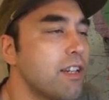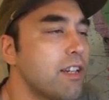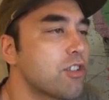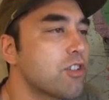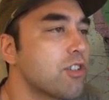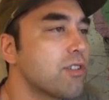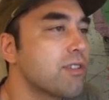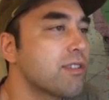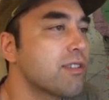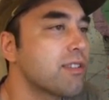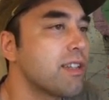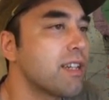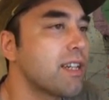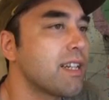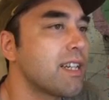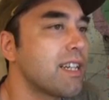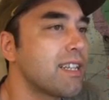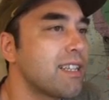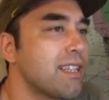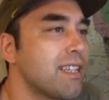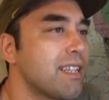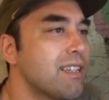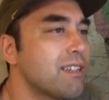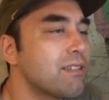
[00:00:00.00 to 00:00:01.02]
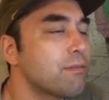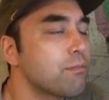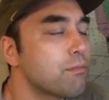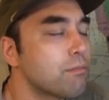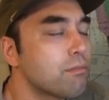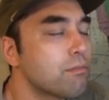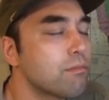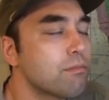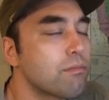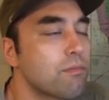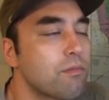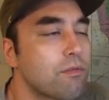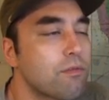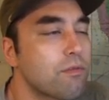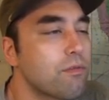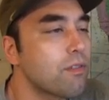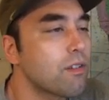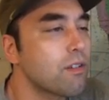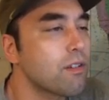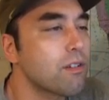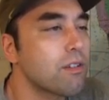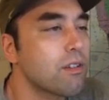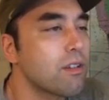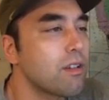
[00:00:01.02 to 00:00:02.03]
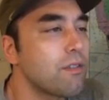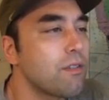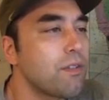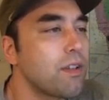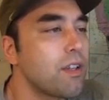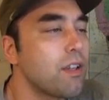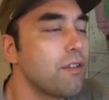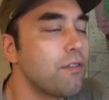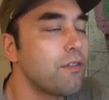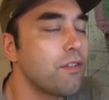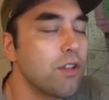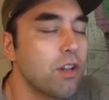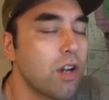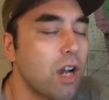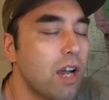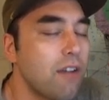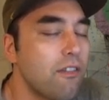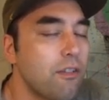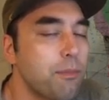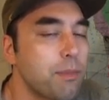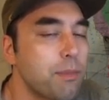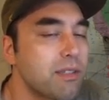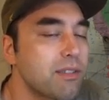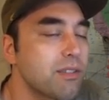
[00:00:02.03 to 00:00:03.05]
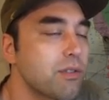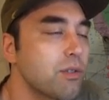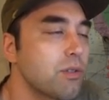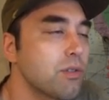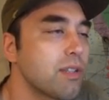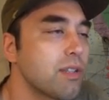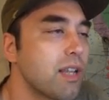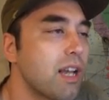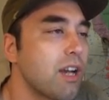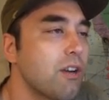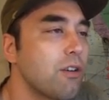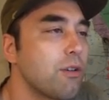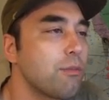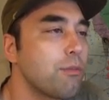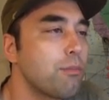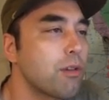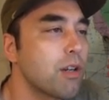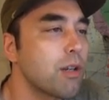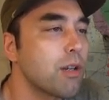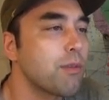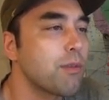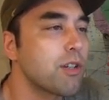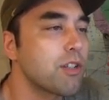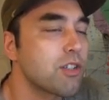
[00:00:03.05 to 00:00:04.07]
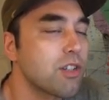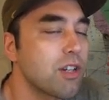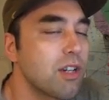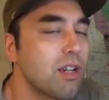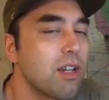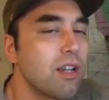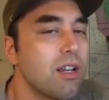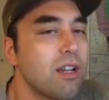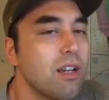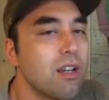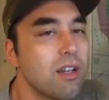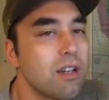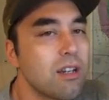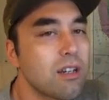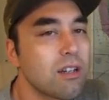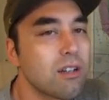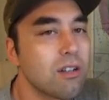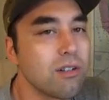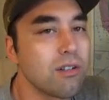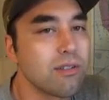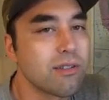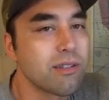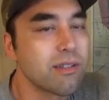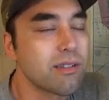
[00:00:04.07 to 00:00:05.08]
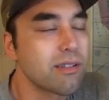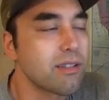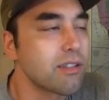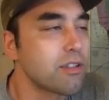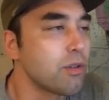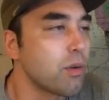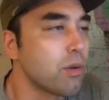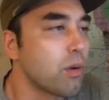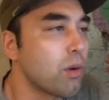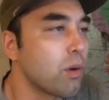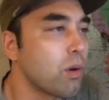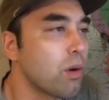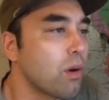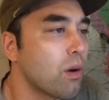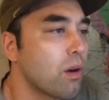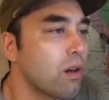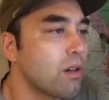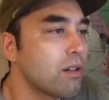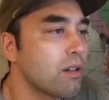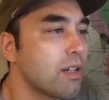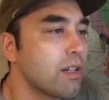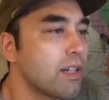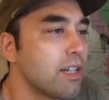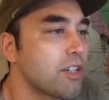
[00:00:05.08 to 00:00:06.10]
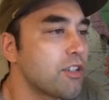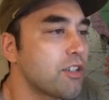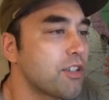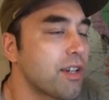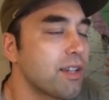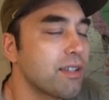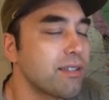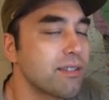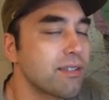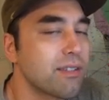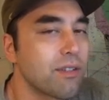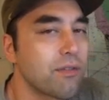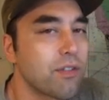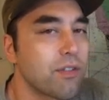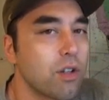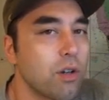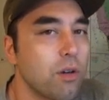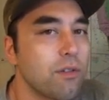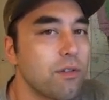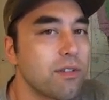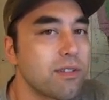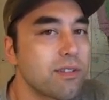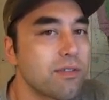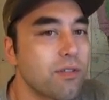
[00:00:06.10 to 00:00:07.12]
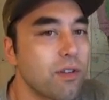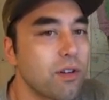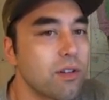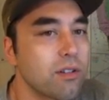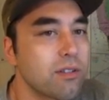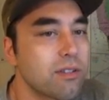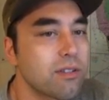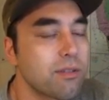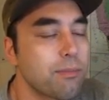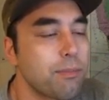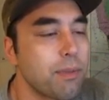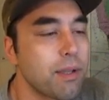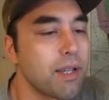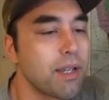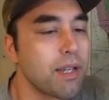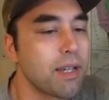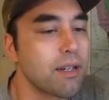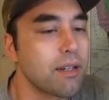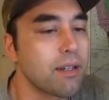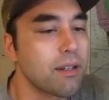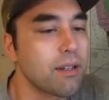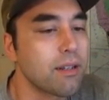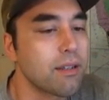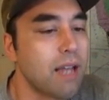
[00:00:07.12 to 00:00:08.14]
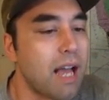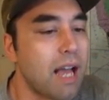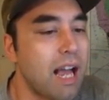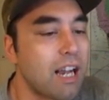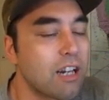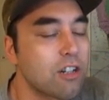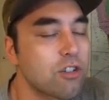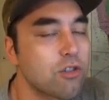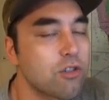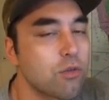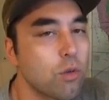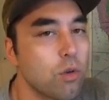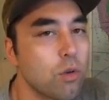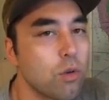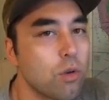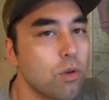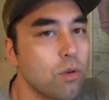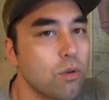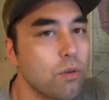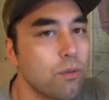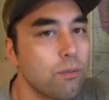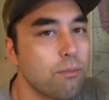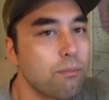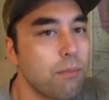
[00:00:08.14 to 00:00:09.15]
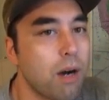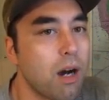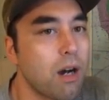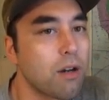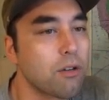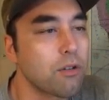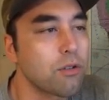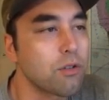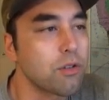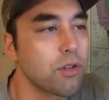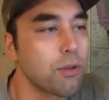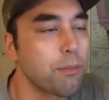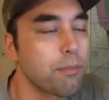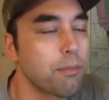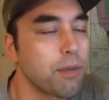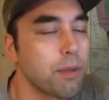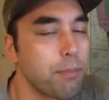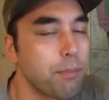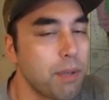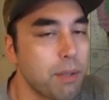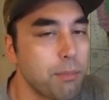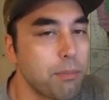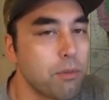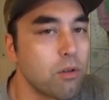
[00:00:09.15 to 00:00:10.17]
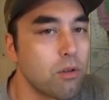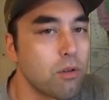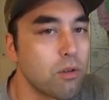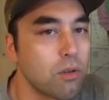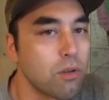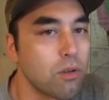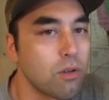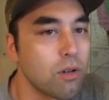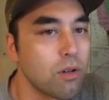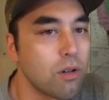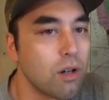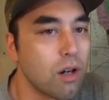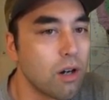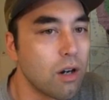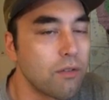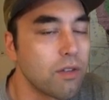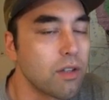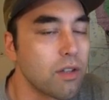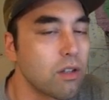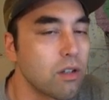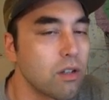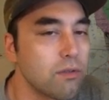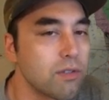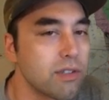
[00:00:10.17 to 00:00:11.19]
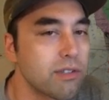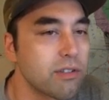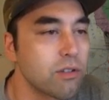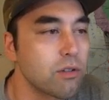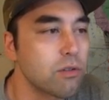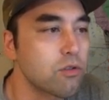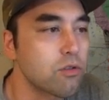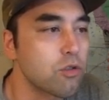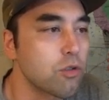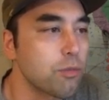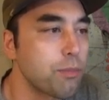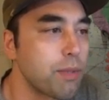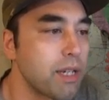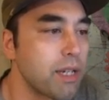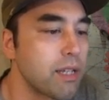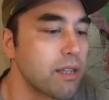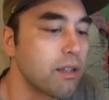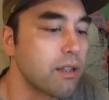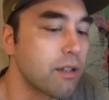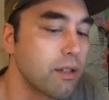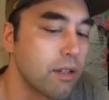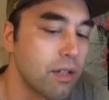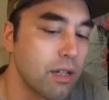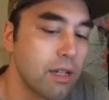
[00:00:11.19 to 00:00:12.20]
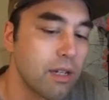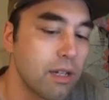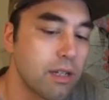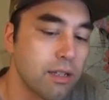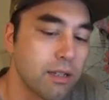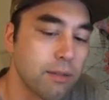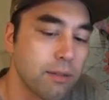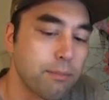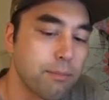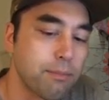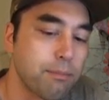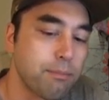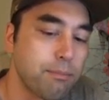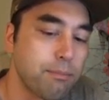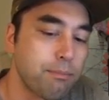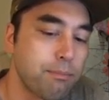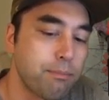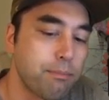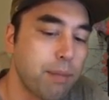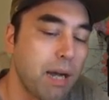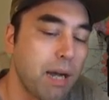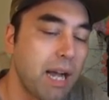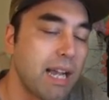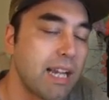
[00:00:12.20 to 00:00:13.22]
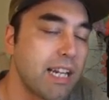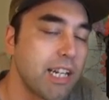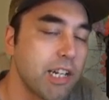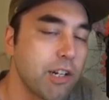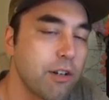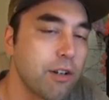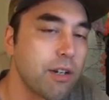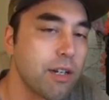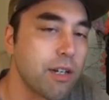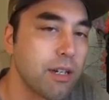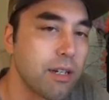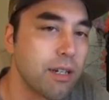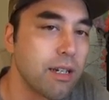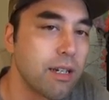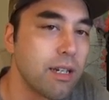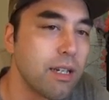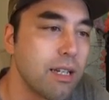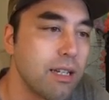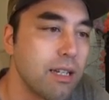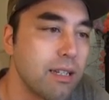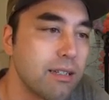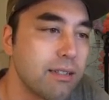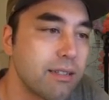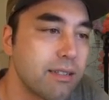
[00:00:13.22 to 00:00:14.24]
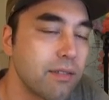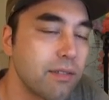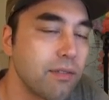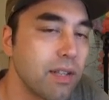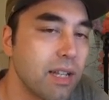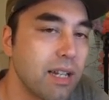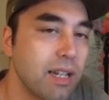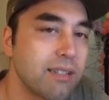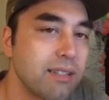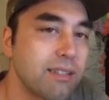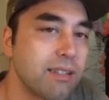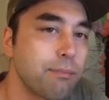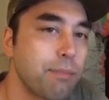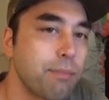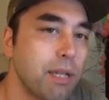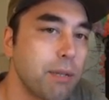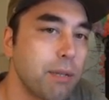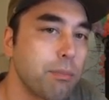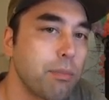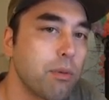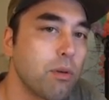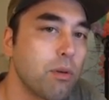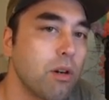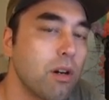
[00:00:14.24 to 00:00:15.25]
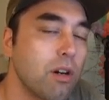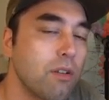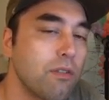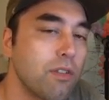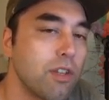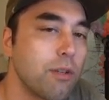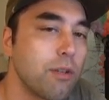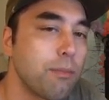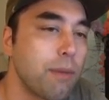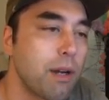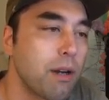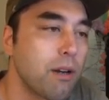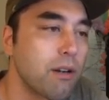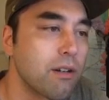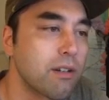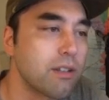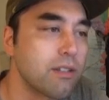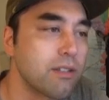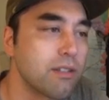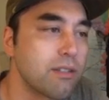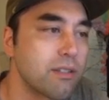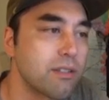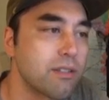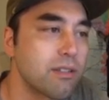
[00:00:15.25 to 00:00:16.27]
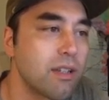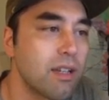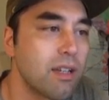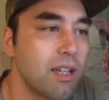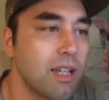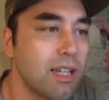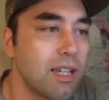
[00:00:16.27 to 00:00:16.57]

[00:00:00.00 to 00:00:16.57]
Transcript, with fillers: interesting, and I think it for if if you haven't been sold now, it pretty much closes the door on any chance of Clovis First being the actual model, the the people of the Clovis culture being the the pioneering, civilizing people of the Americas.